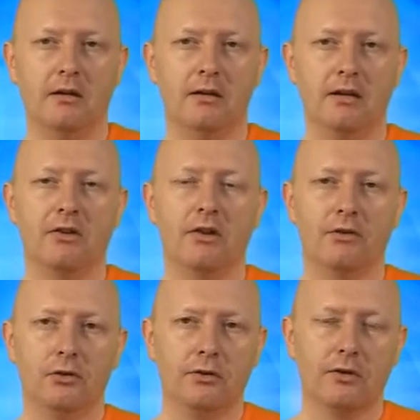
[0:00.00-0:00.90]
These are the
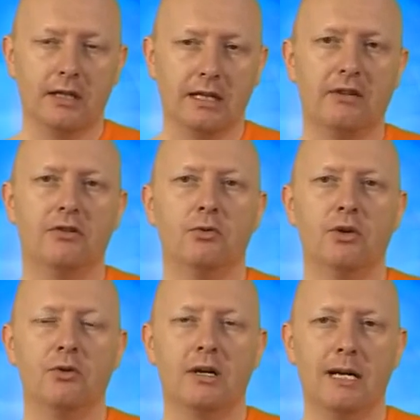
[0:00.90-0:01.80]
sort of connections
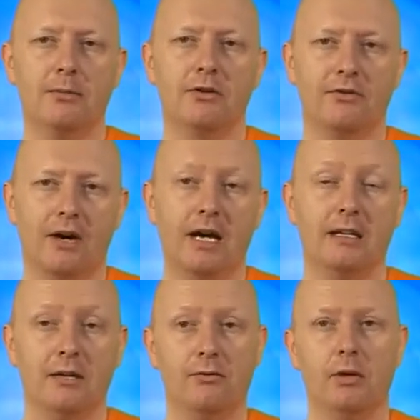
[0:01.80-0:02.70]
which we are able to find
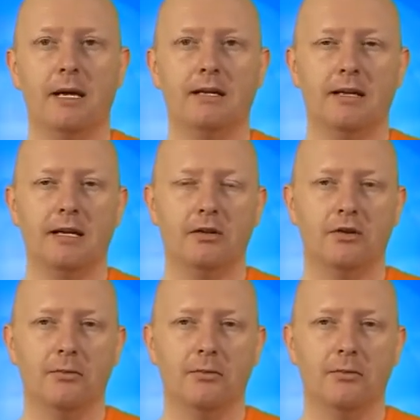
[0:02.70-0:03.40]
if we're meditators,